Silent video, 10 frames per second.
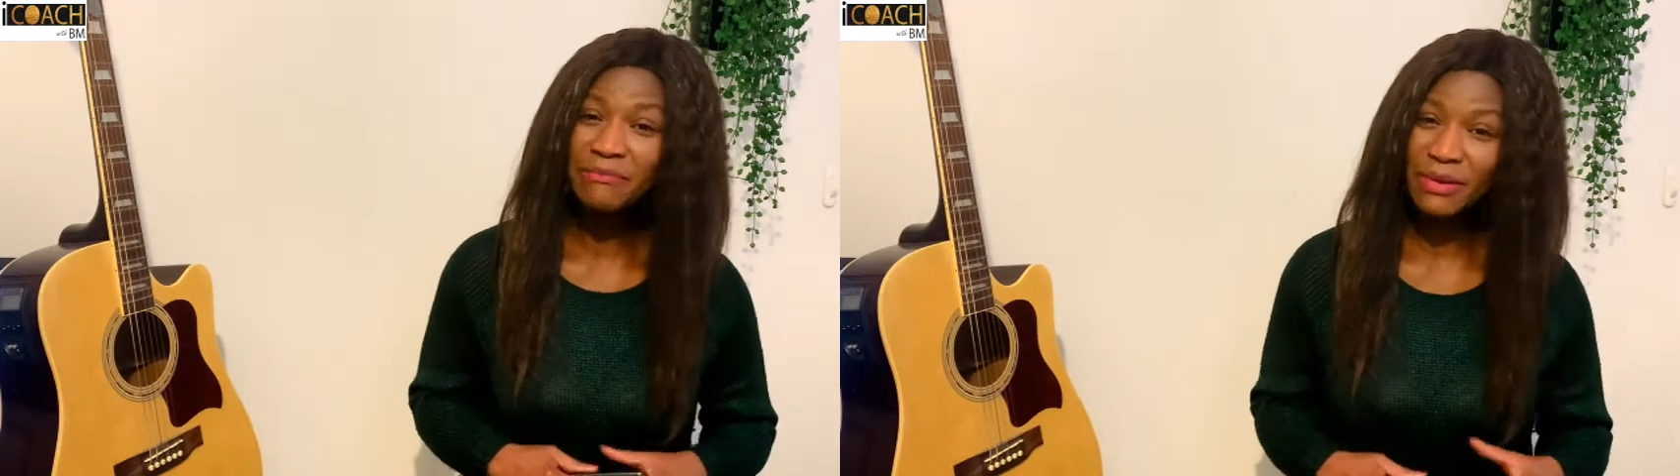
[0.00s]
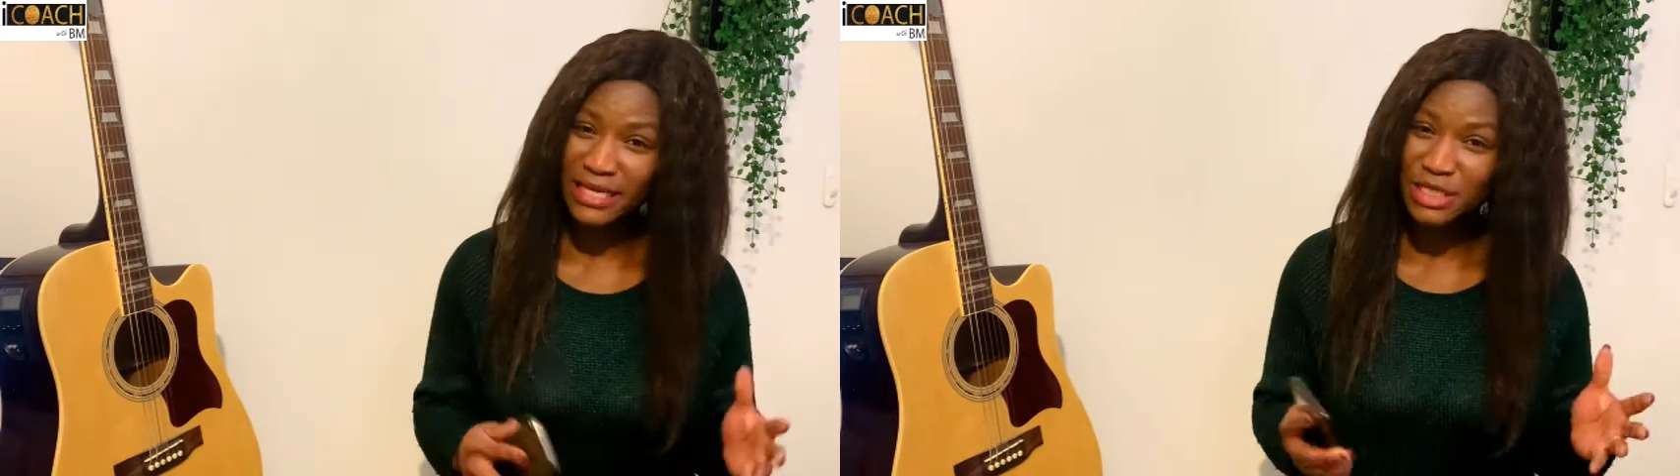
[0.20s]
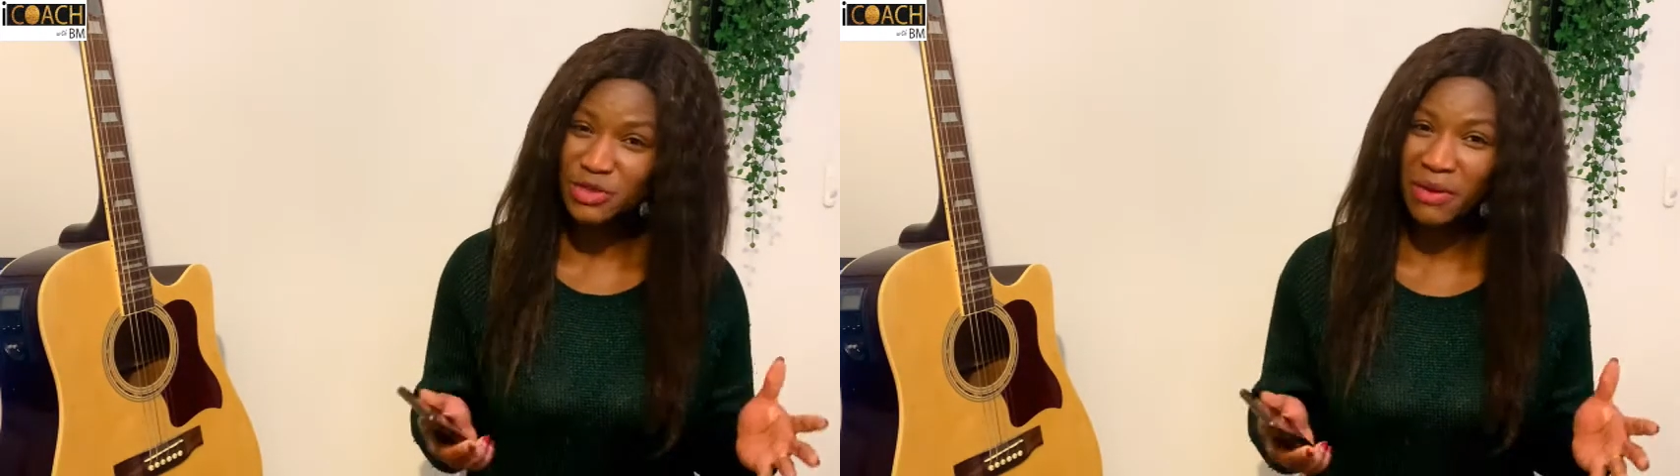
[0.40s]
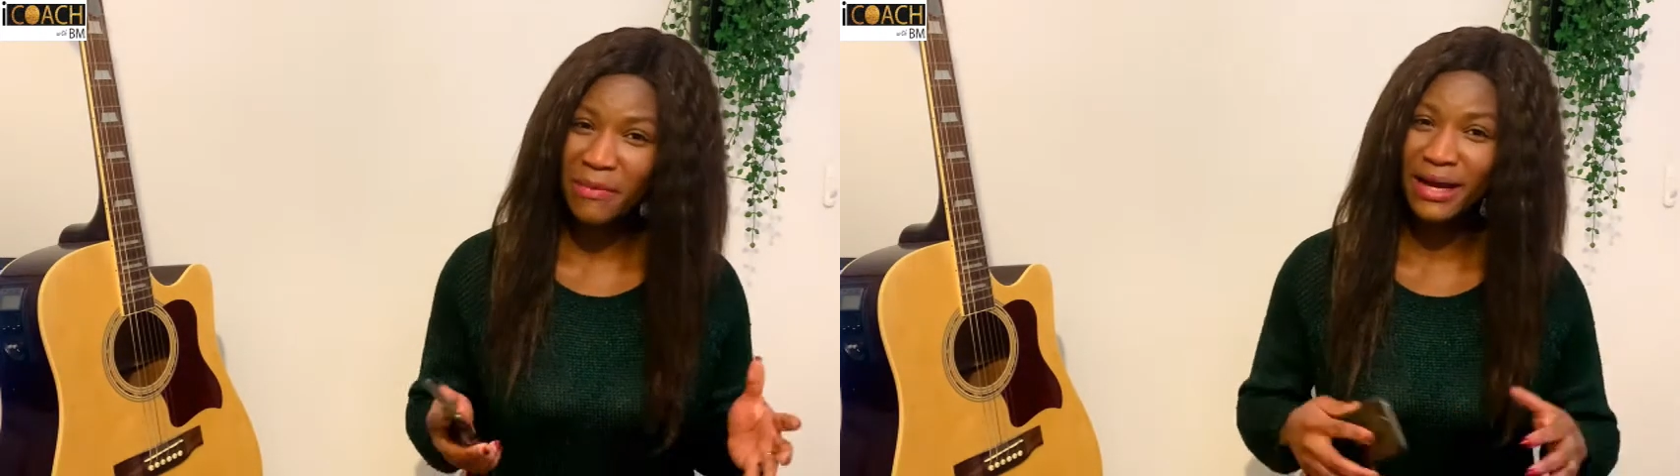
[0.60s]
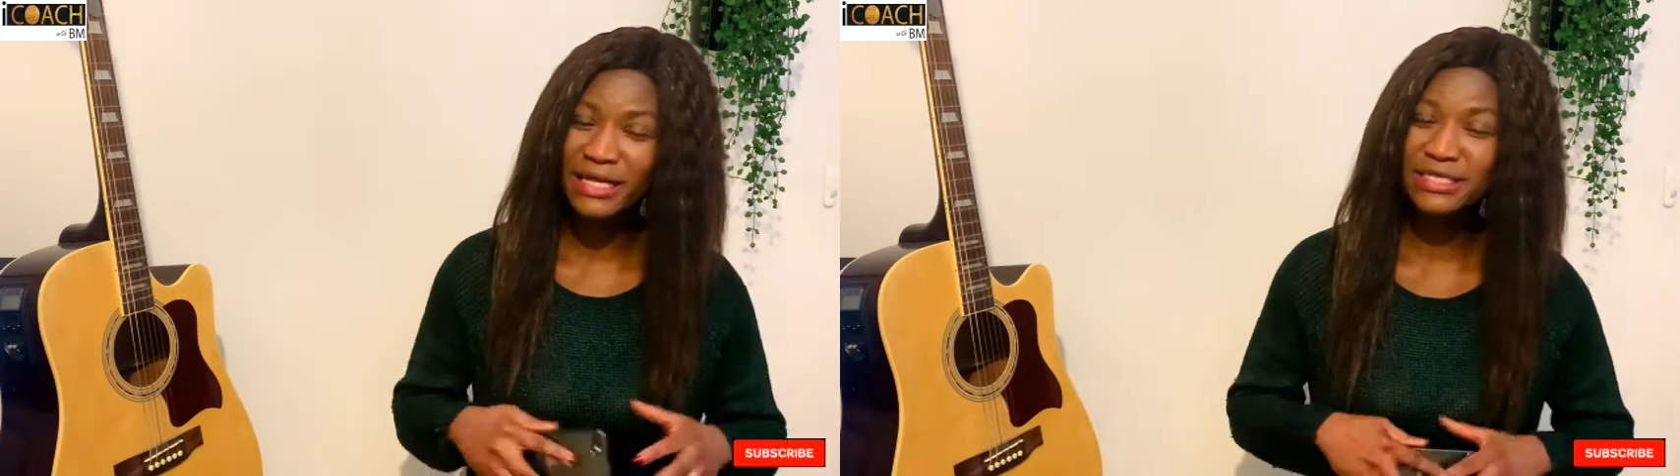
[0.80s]
please
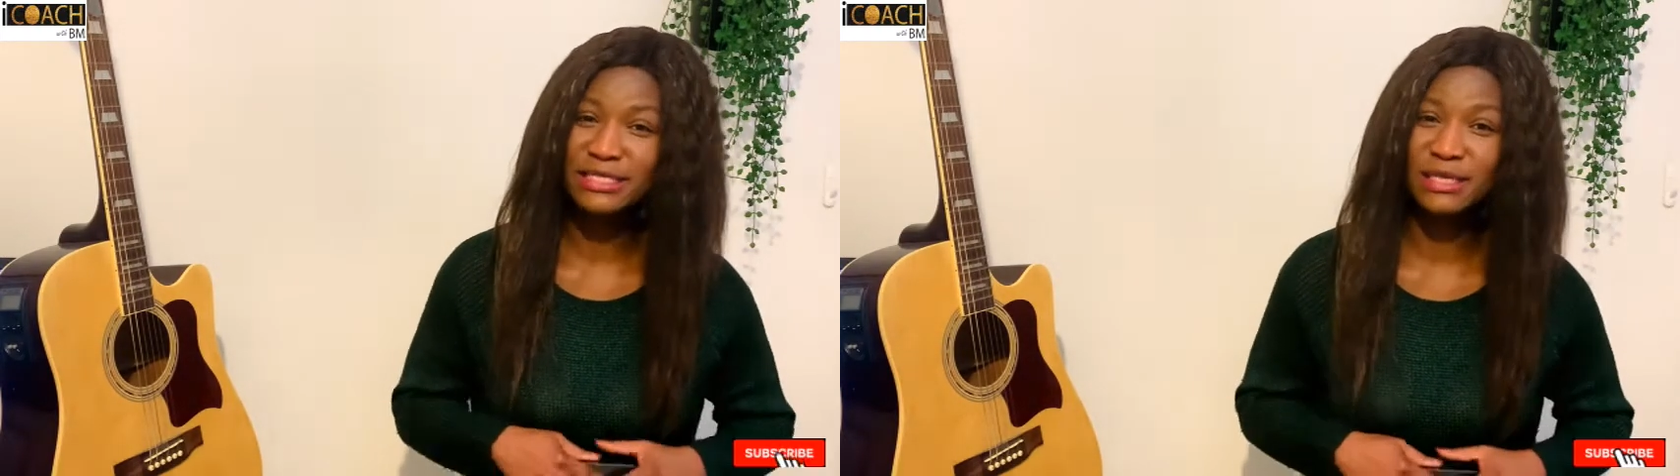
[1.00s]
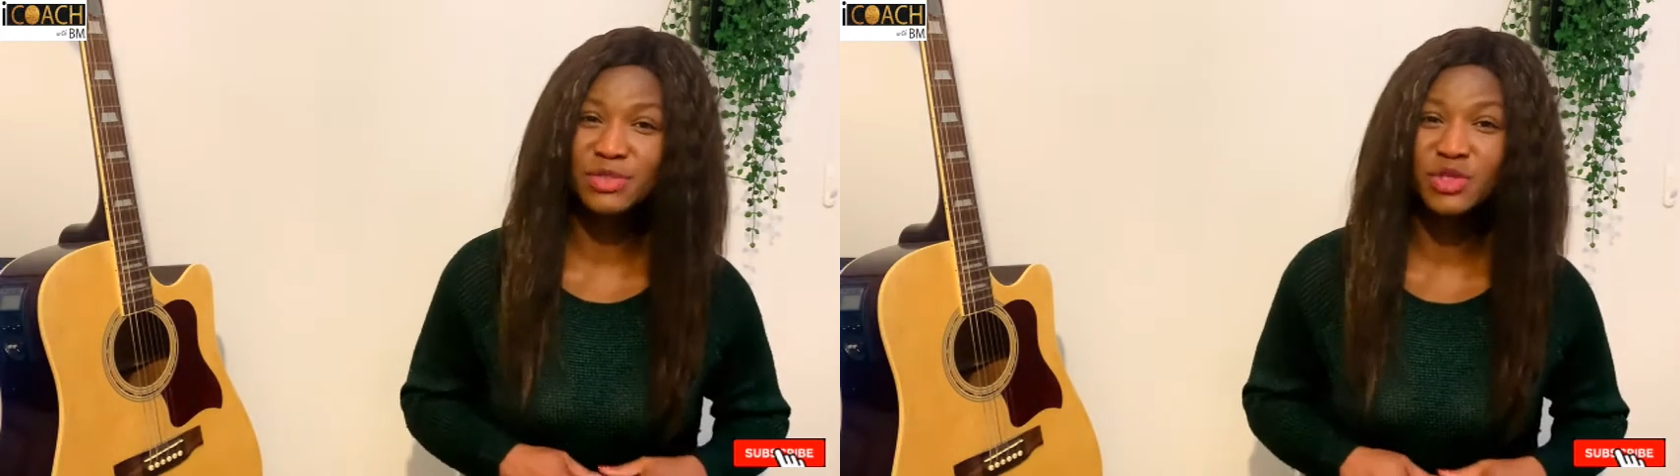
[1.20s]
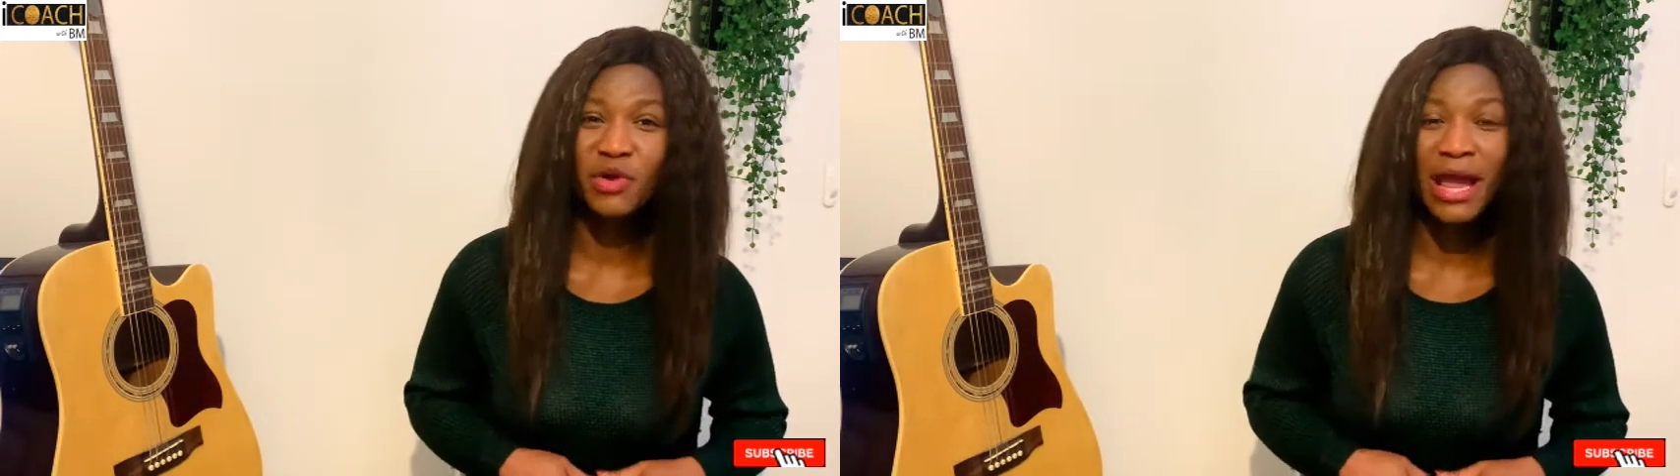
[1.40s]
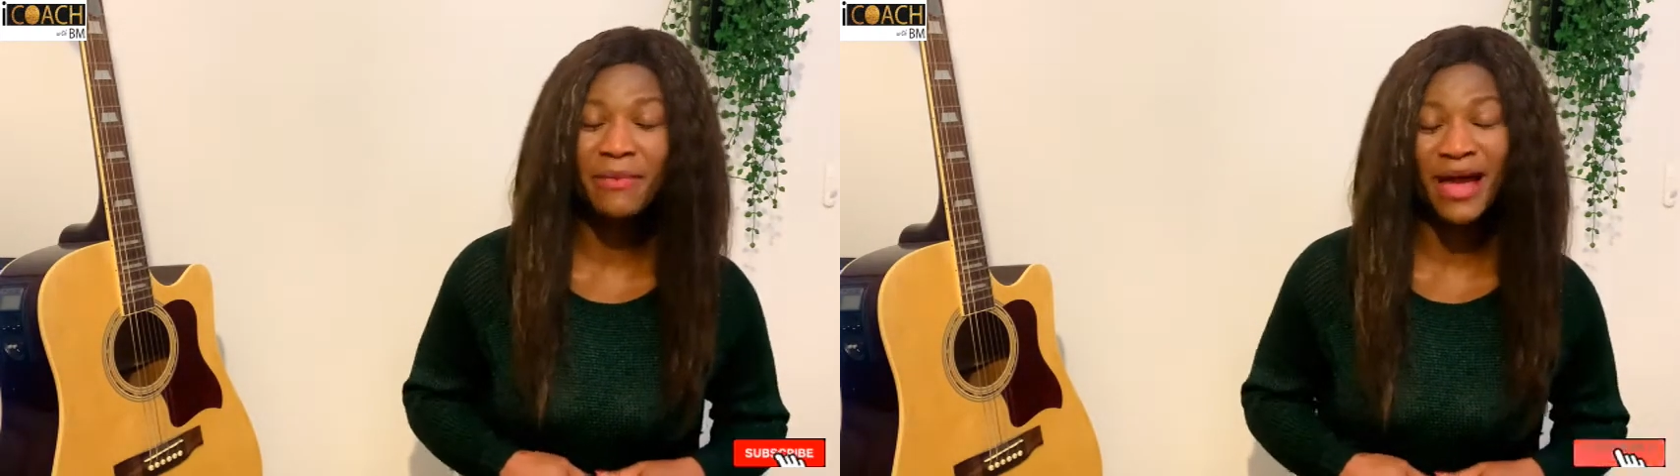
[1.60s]
remember to subscribe